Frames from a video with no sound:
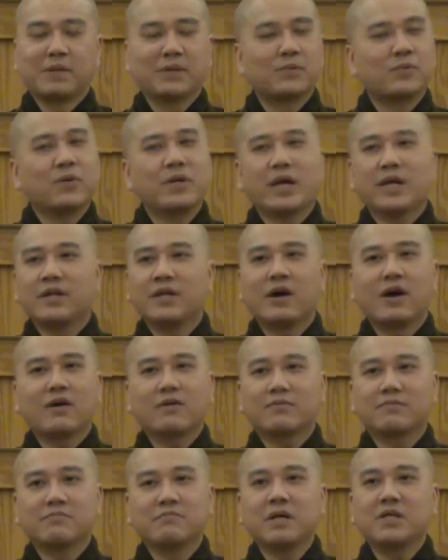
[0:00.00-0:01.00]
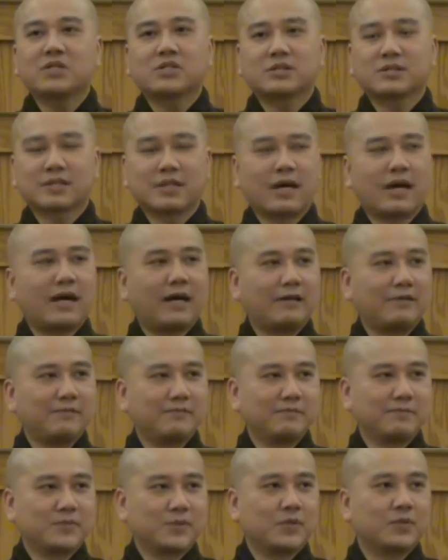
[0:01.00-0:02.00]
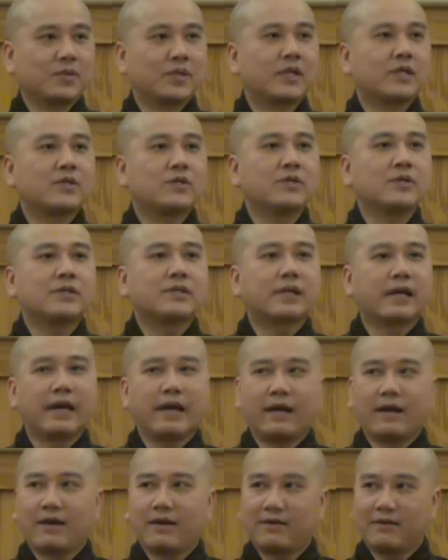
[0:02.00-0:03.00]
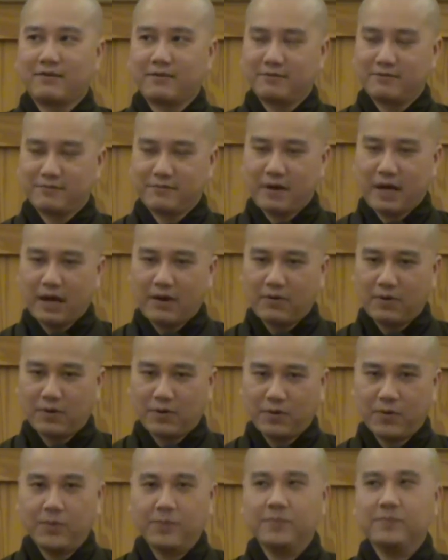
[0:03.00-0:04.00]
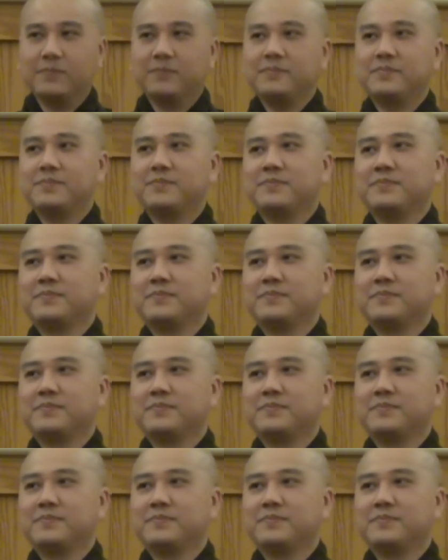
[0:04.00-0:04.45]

But we are not much time to take good care for our home.